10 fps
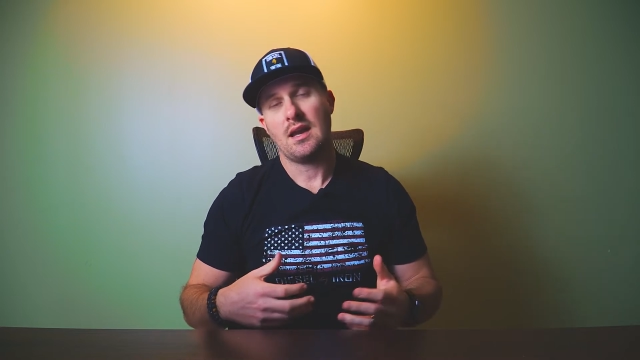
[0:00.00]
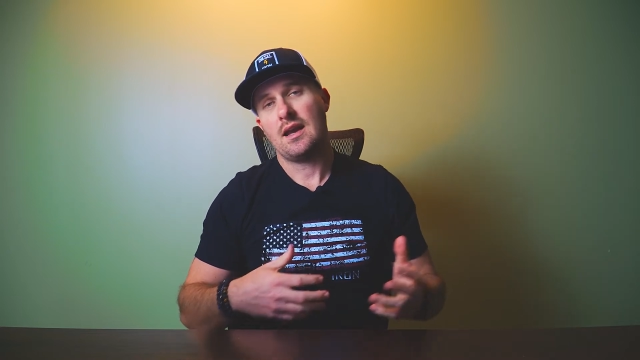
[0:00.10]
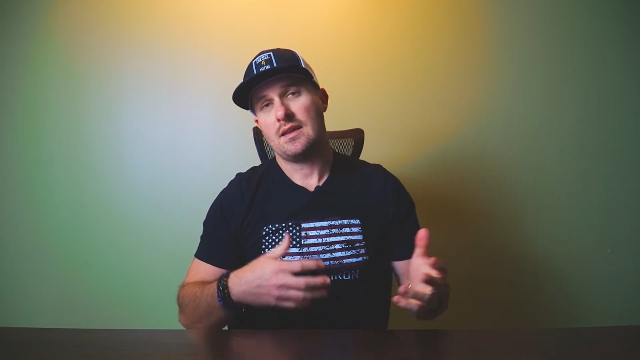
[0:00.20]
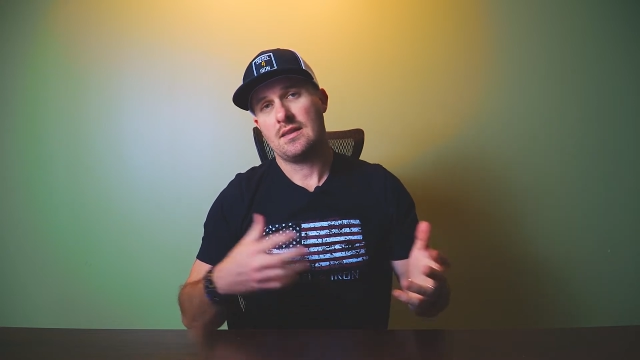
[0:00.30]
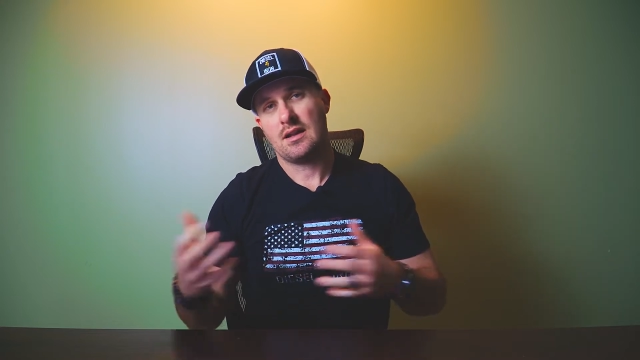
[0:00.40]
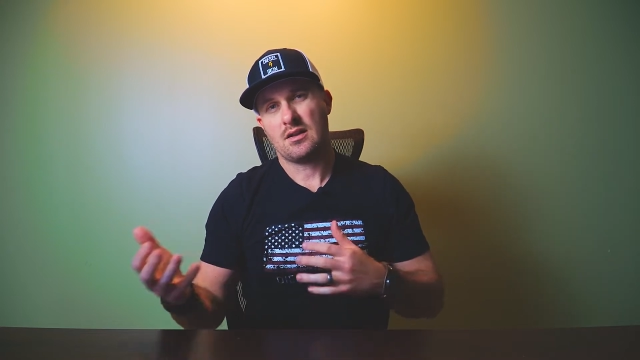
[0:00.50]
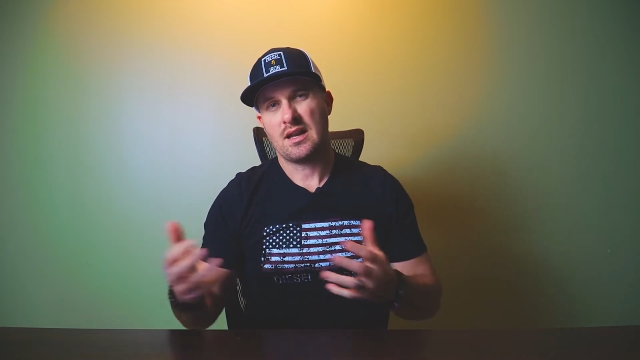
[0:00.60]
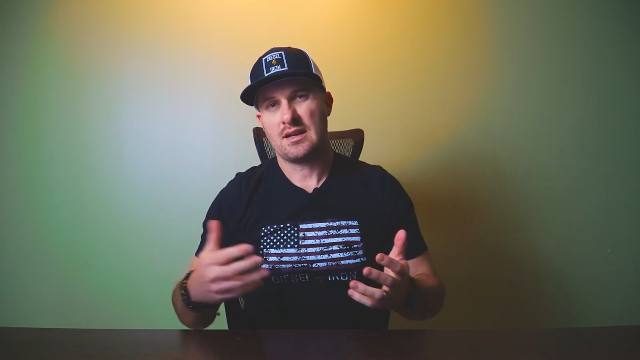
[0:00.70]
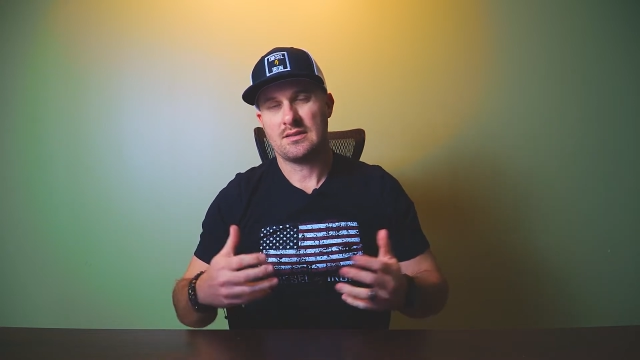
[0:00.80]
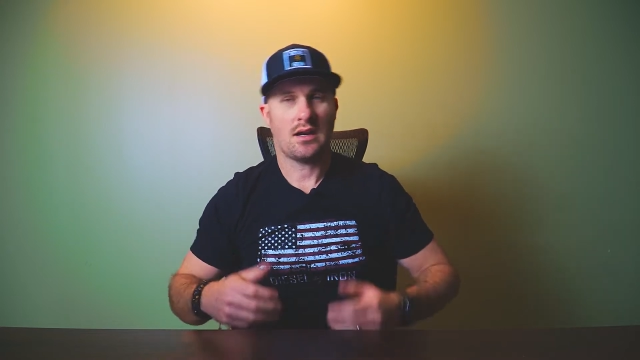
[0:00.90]
and then I'll
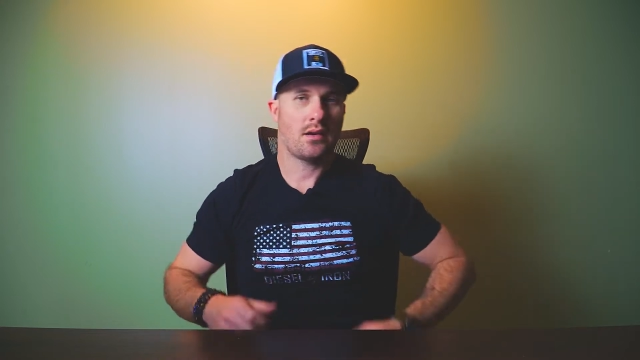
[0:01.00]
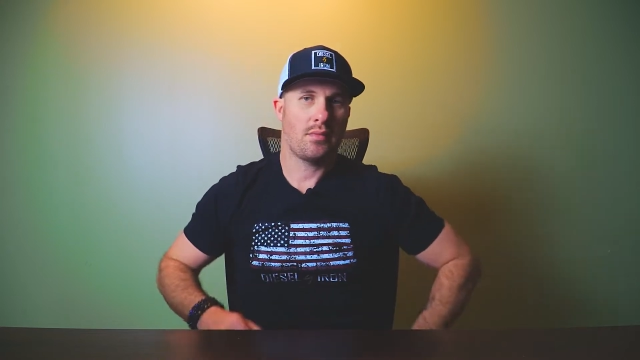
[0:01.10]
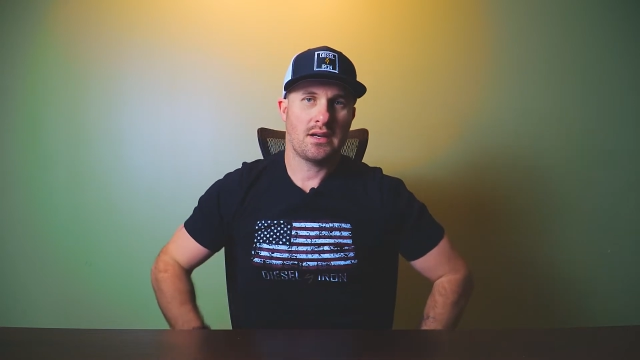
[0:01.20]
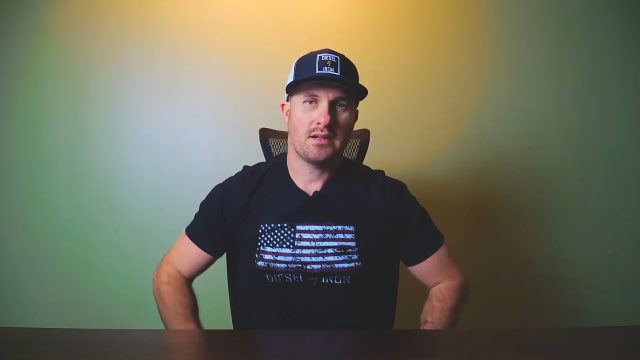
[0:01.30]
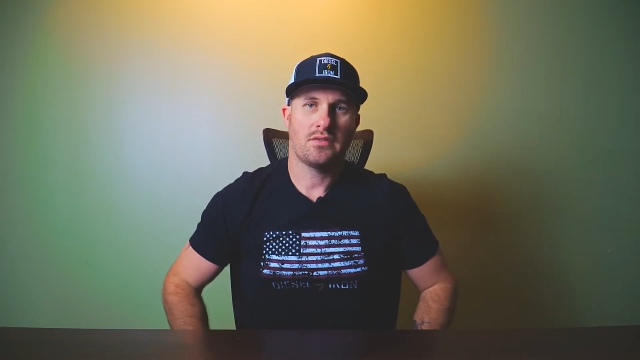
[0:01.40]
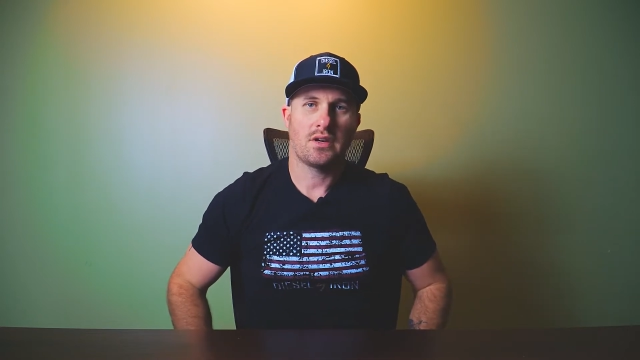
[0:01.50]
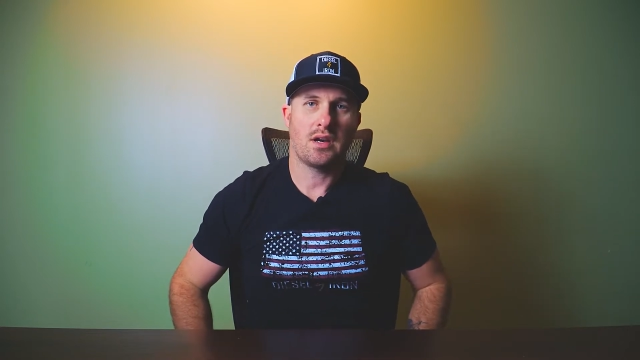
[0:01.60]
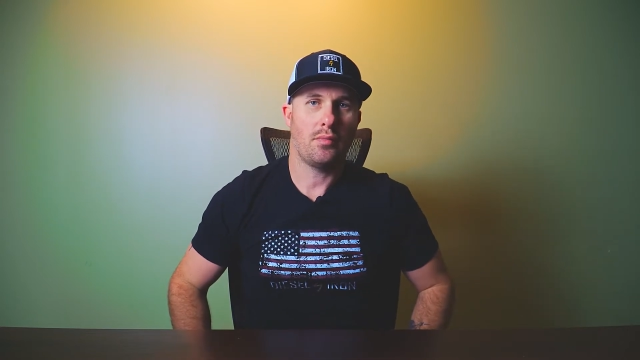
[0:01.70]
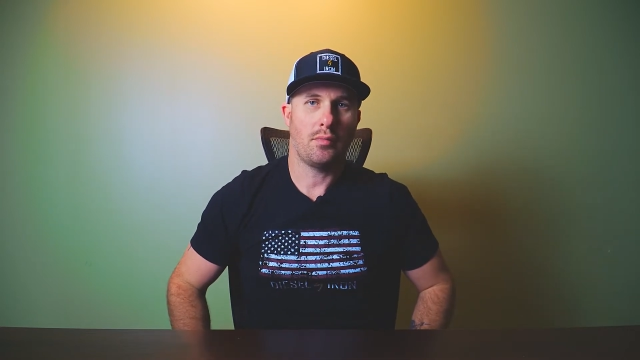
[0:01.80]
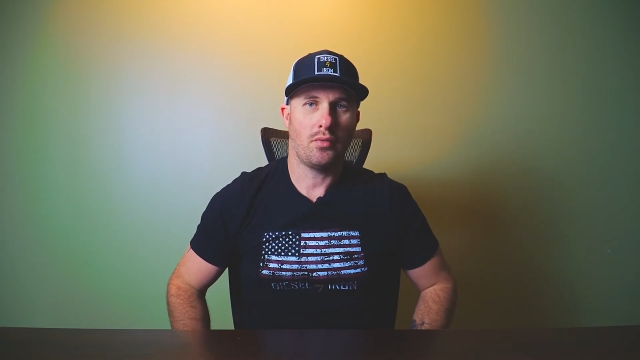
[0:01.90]
kind of talk about a different
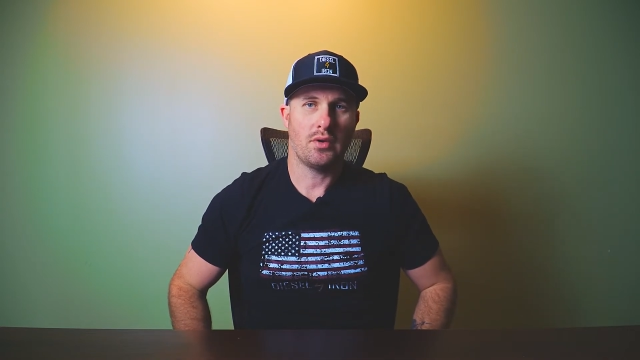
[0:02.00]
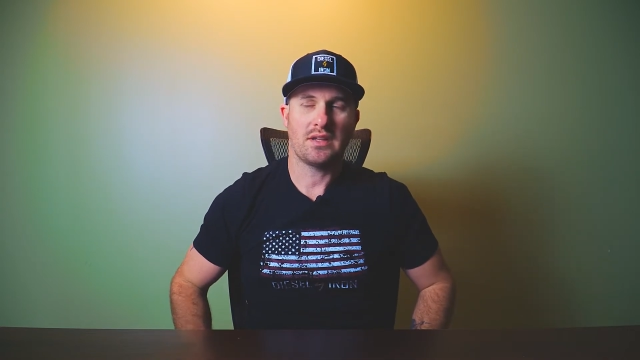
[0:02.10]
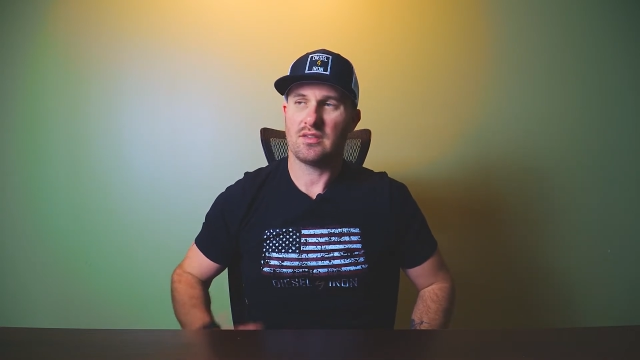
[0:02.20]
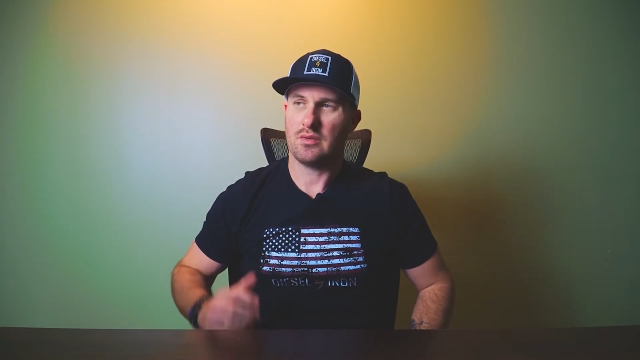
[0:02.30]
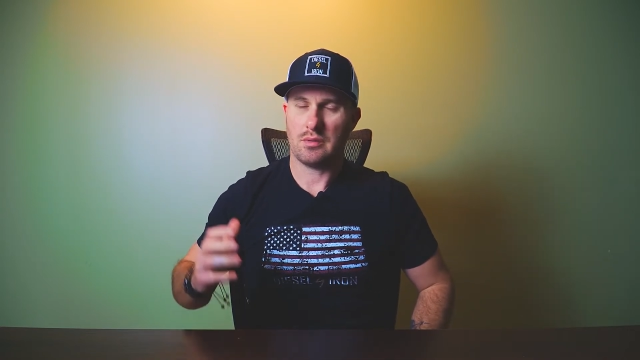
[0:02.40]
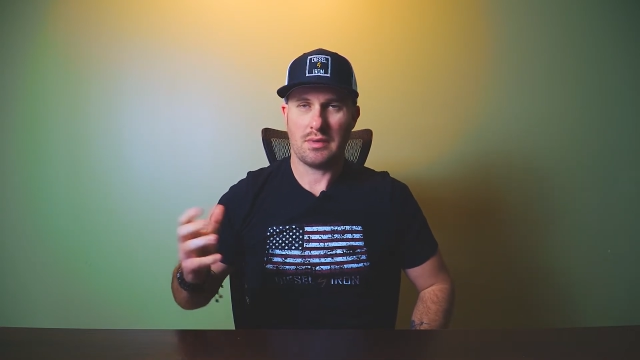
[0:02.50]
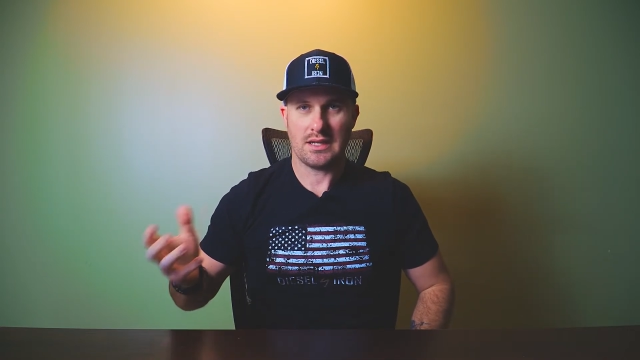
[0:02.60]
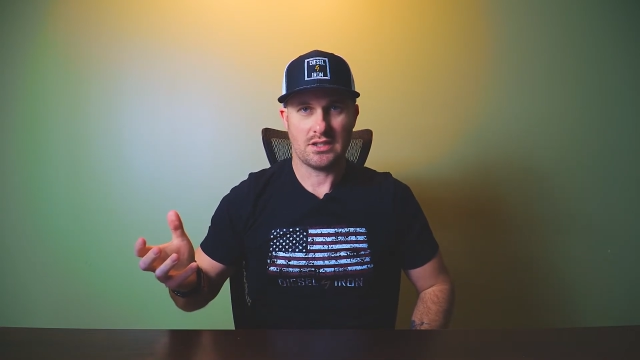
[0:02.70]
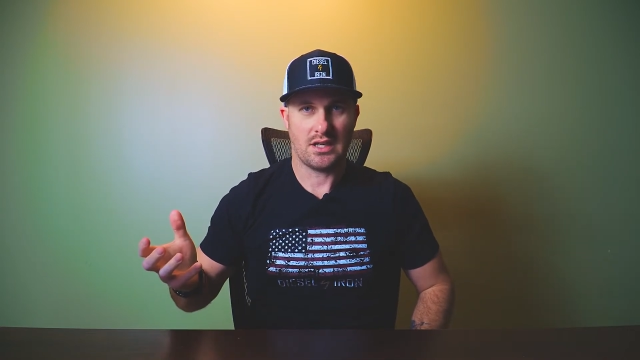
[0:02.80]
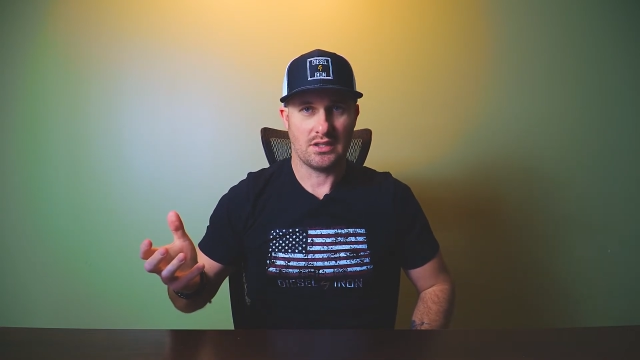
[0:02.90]
couple points that we
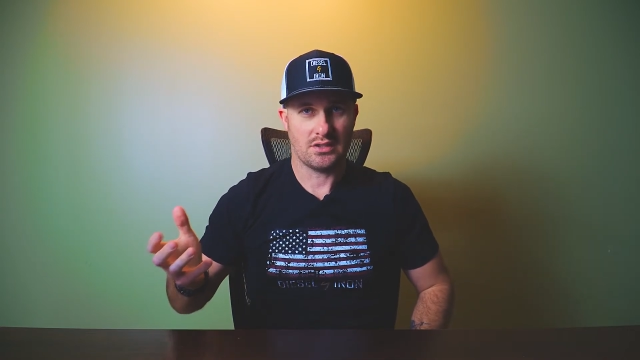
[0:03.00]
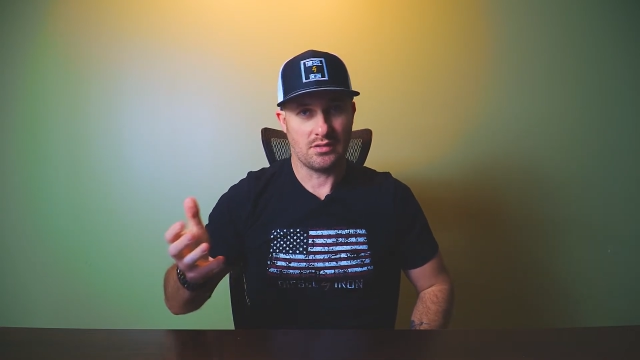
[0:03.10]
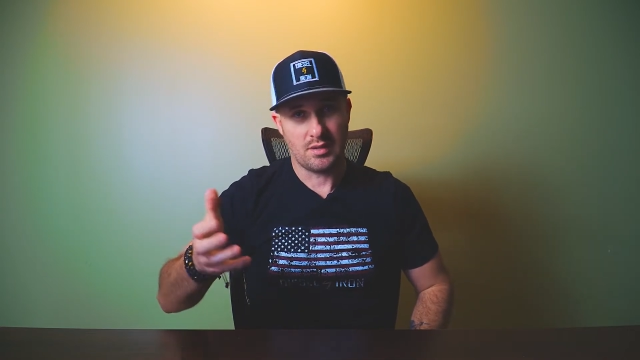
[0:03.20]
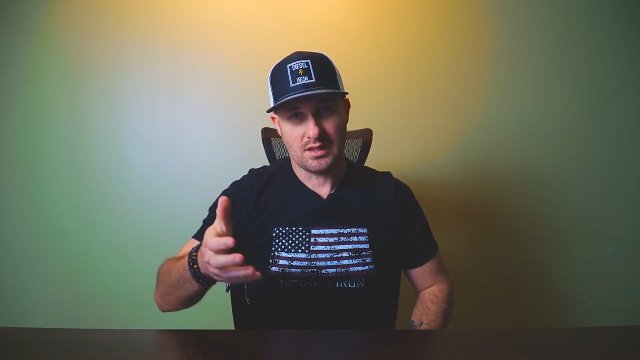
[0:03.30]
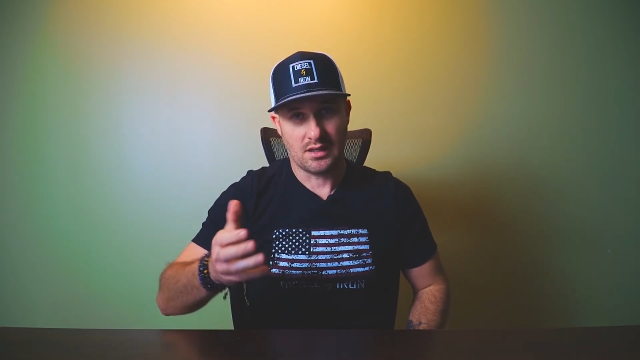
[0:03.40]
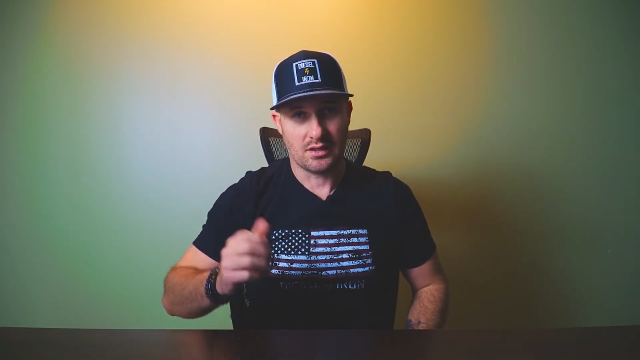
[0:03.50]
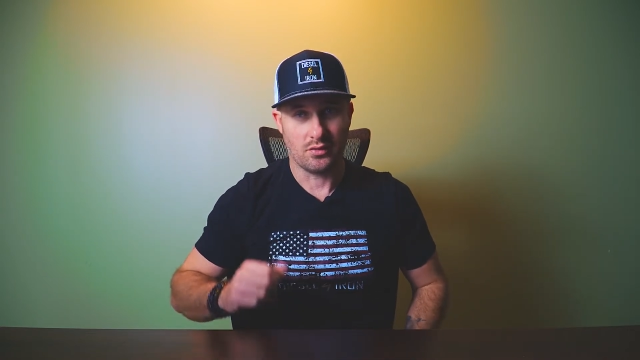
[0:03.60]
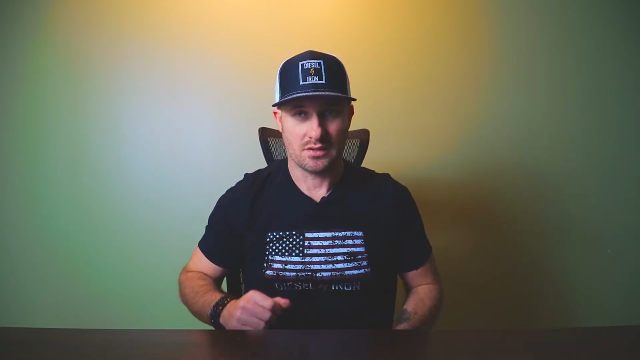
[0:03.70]
might change depending on your